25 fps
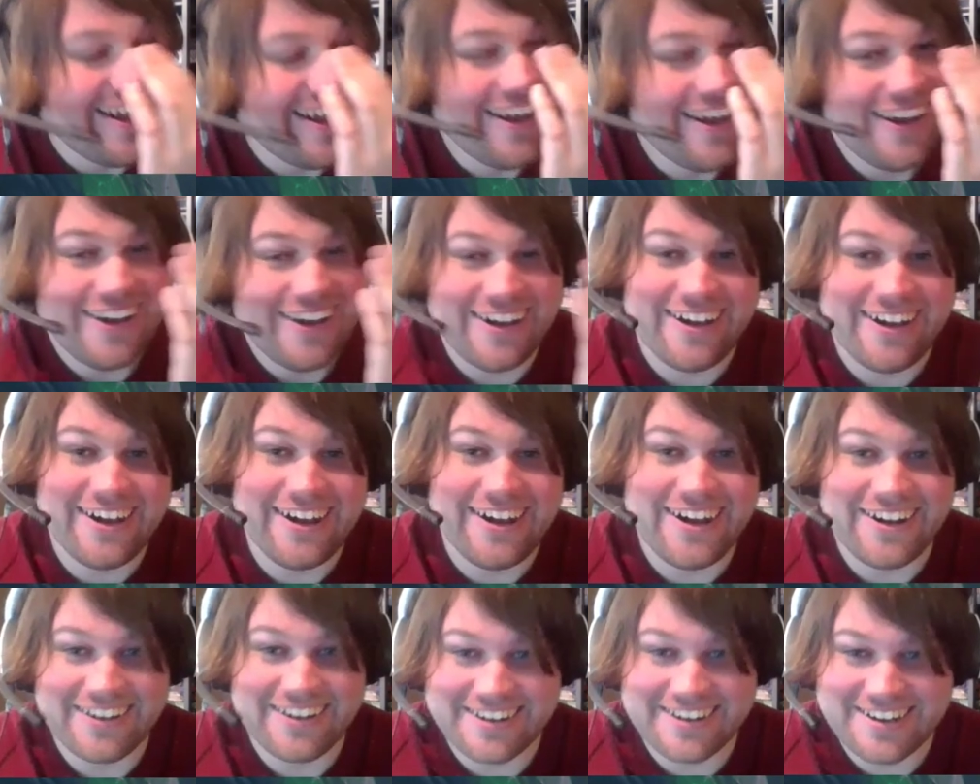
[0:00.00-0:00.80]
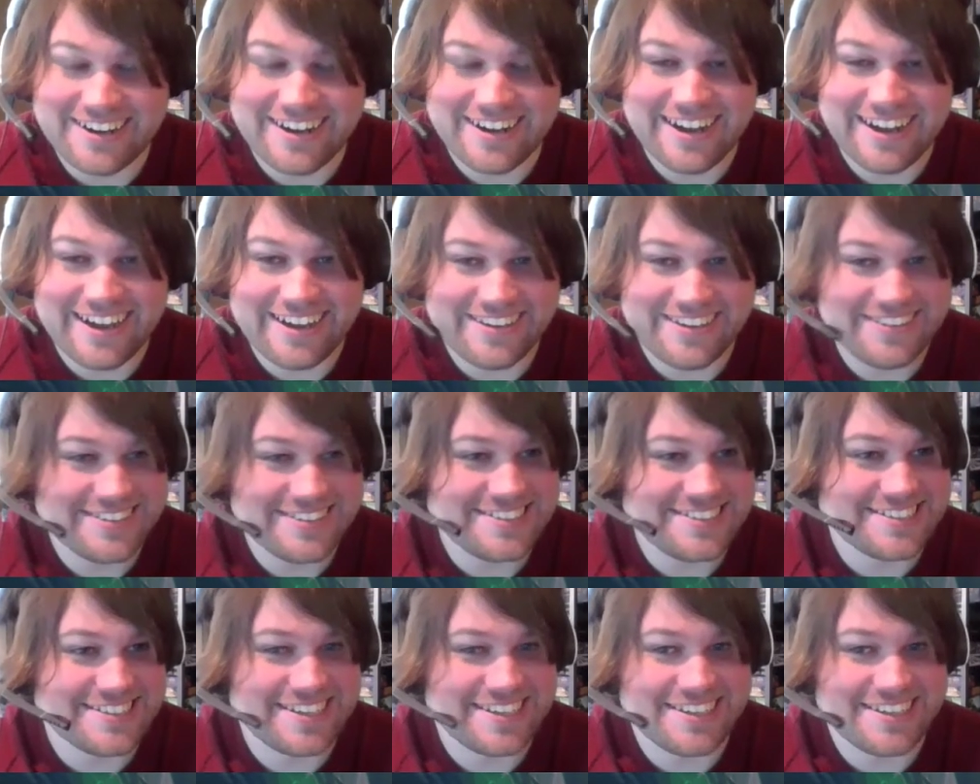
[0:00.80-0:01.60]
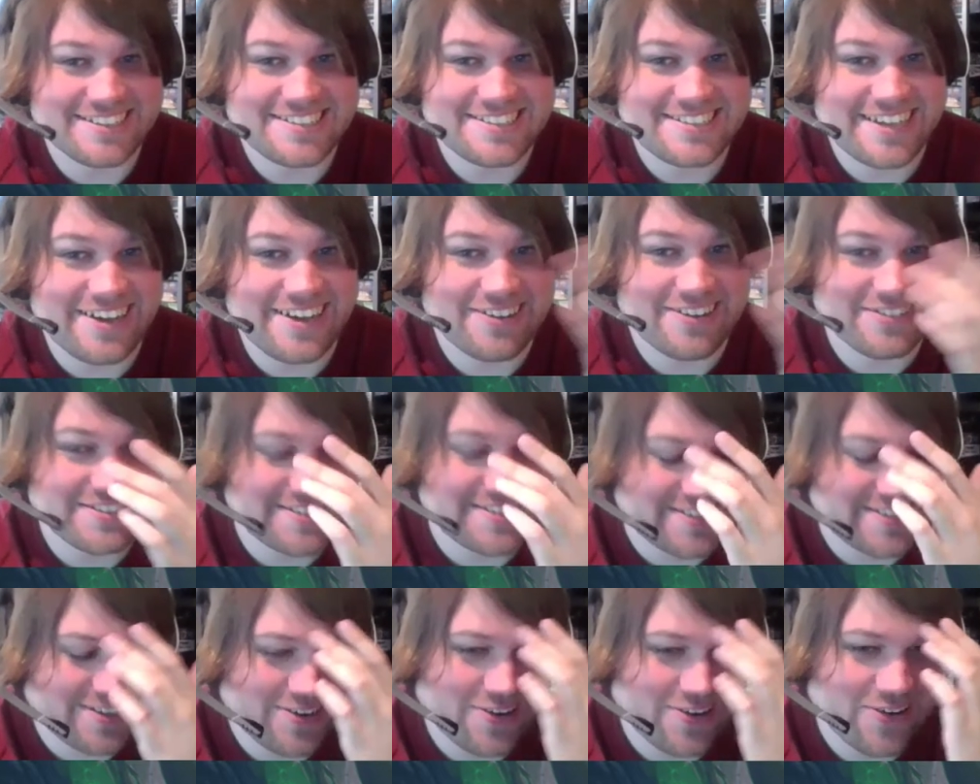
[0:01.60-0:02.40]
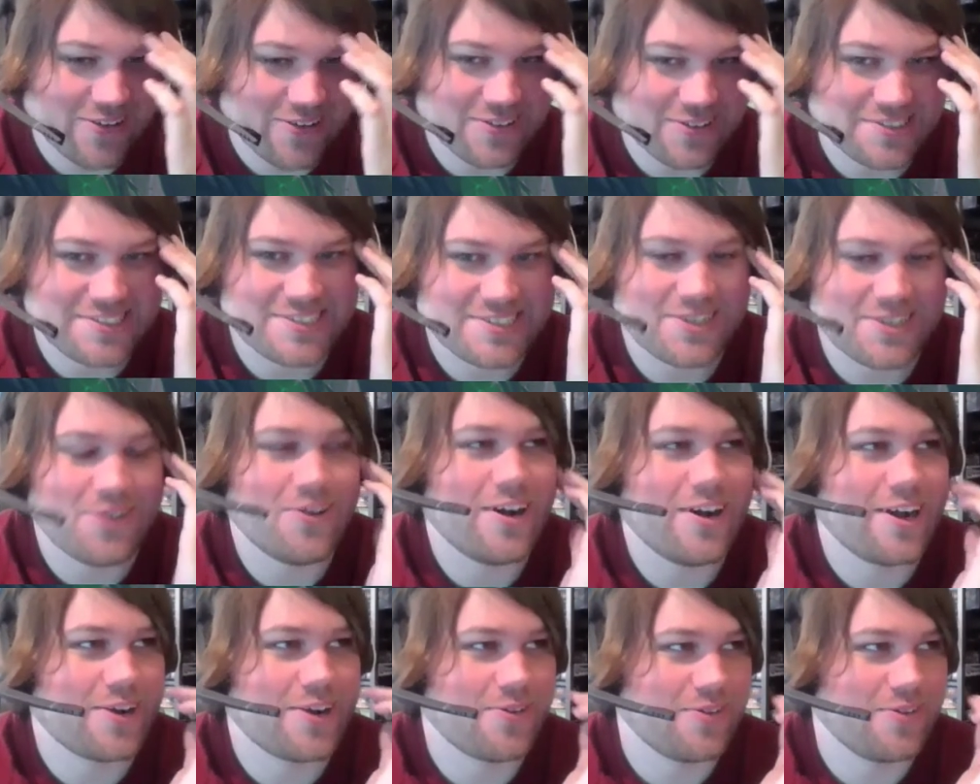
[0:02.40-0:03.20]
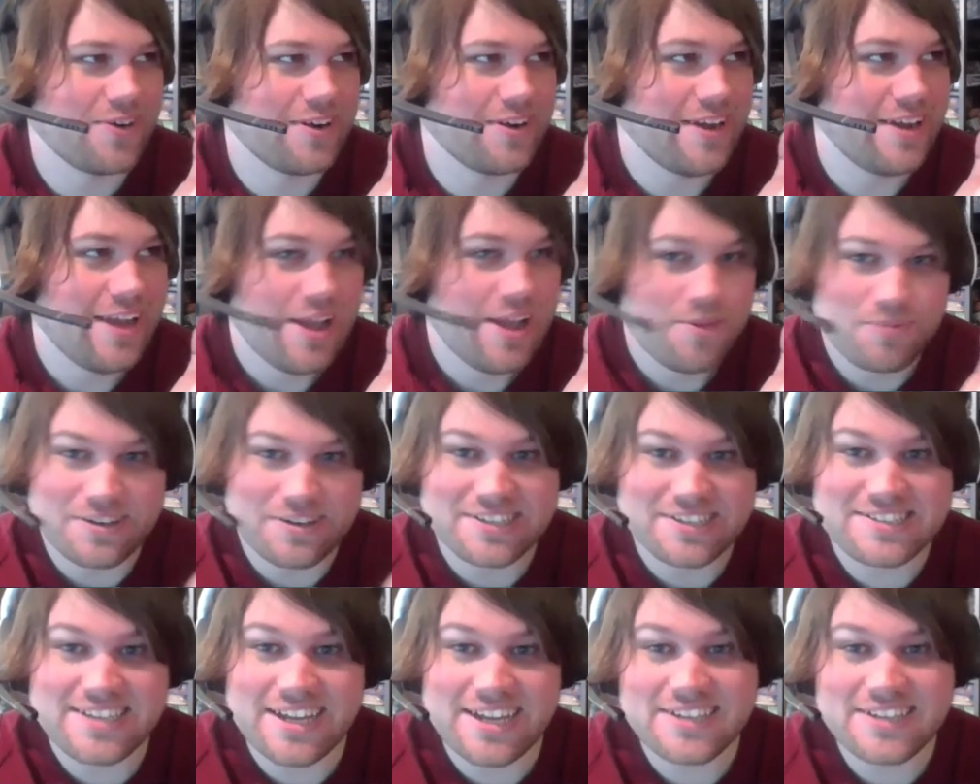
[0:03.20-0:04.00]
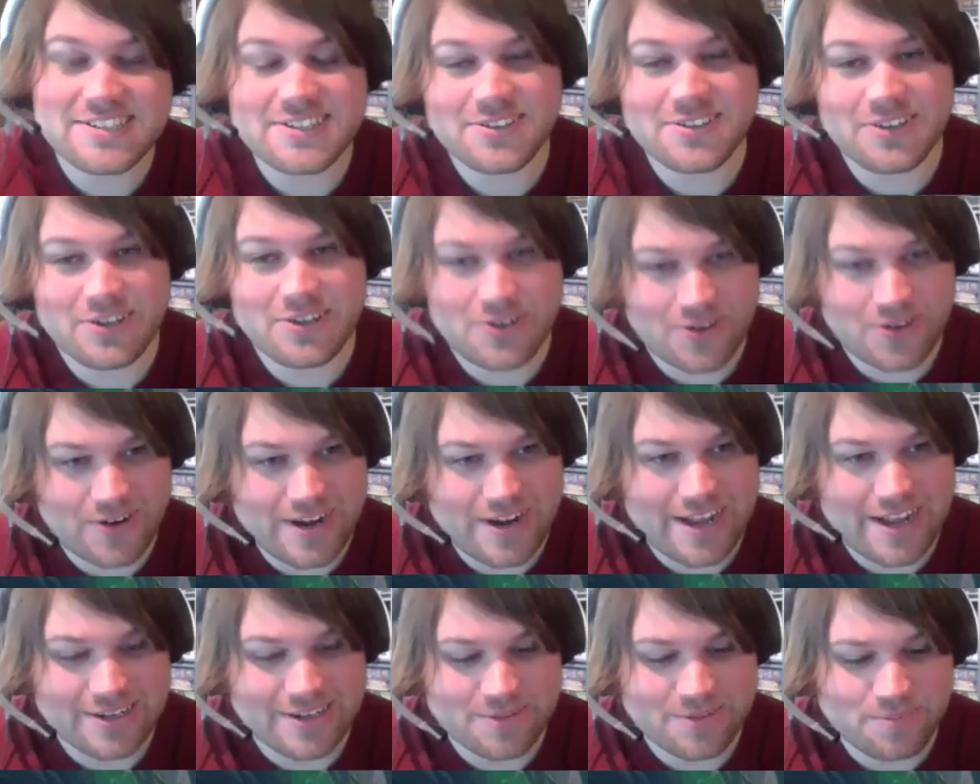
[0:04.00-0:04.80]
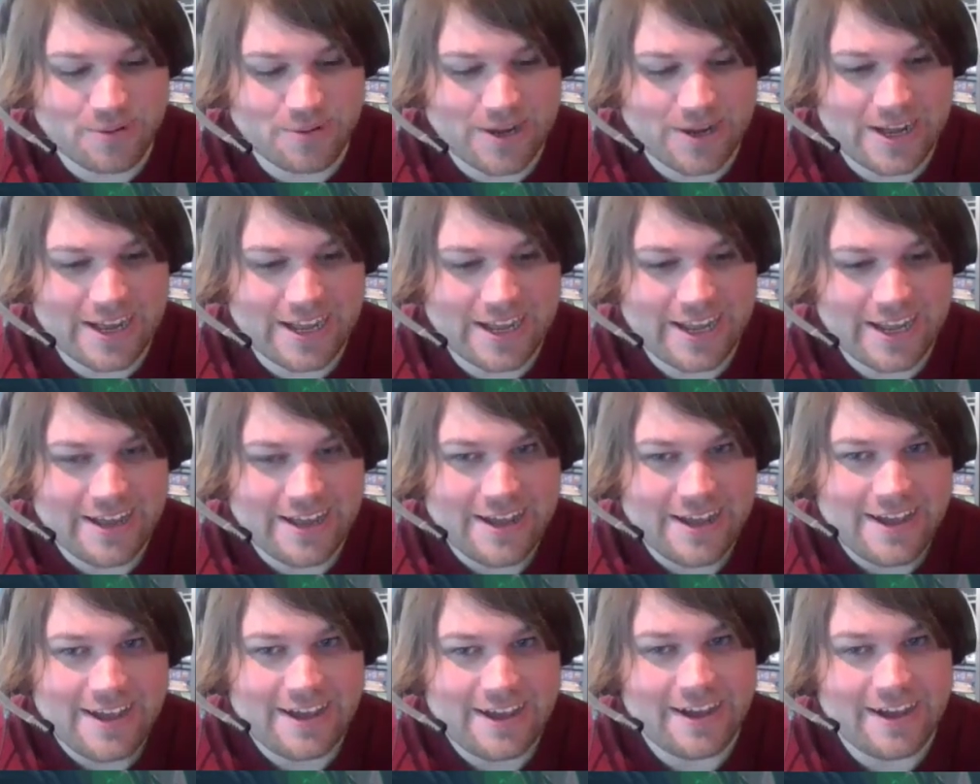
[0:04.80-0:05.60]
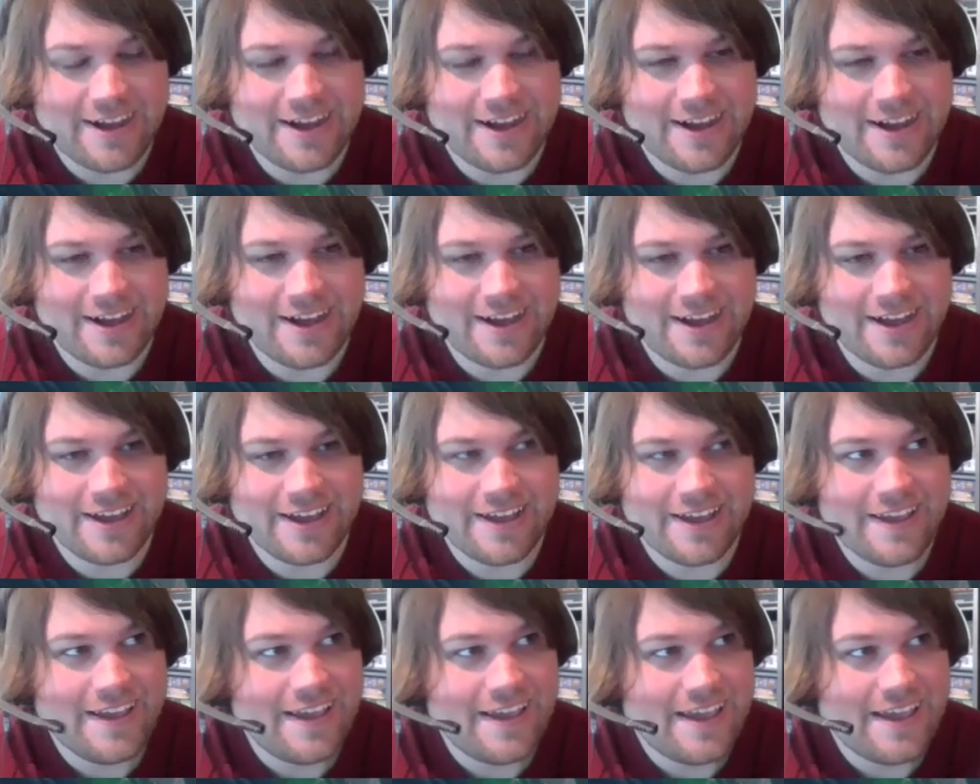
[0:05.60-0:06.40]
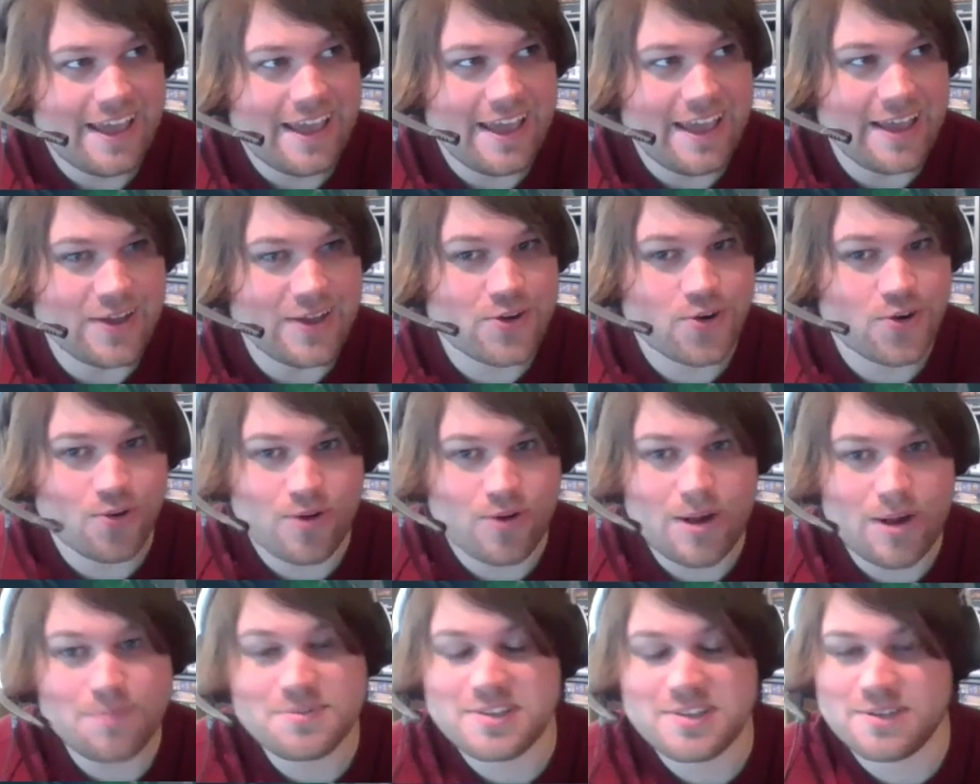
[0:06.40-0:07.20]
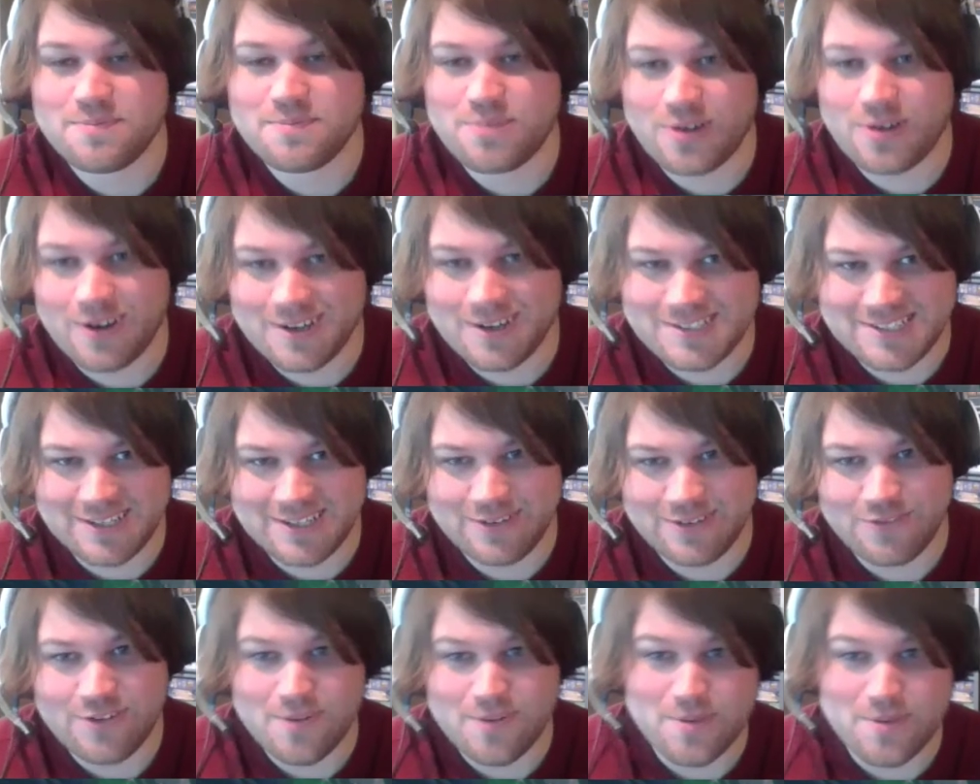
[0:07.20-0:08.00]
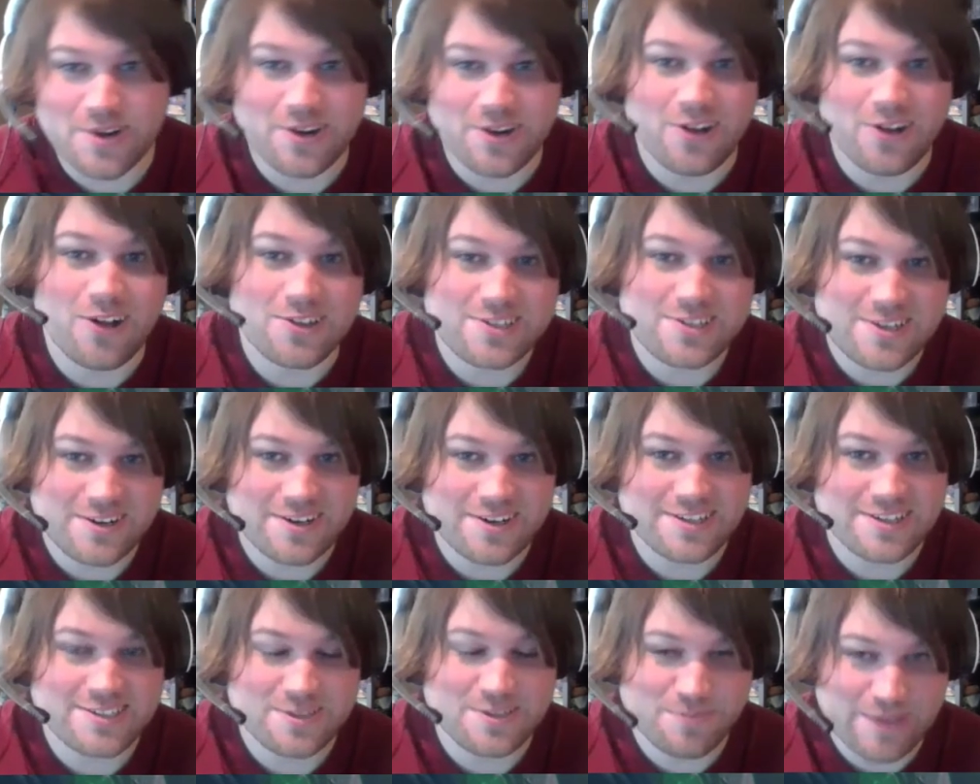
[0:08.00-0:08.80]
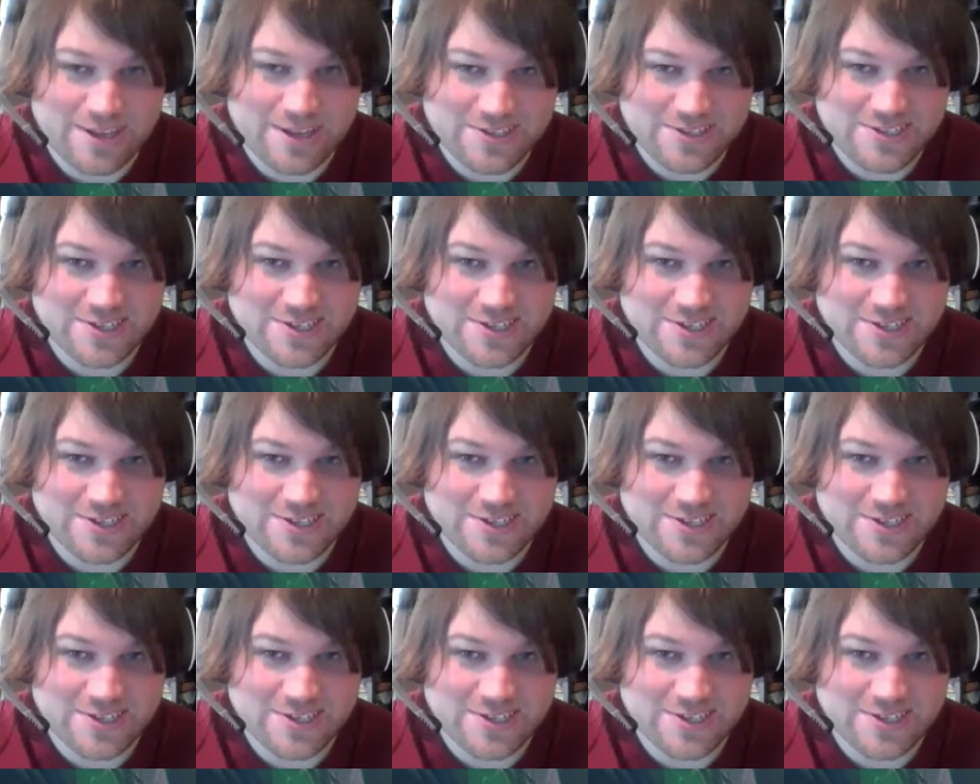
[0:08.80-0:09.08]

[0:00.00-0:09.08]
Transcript: oh god, this is gonna sound so awkward. But essentially created by a corrupted person from an alternate dimension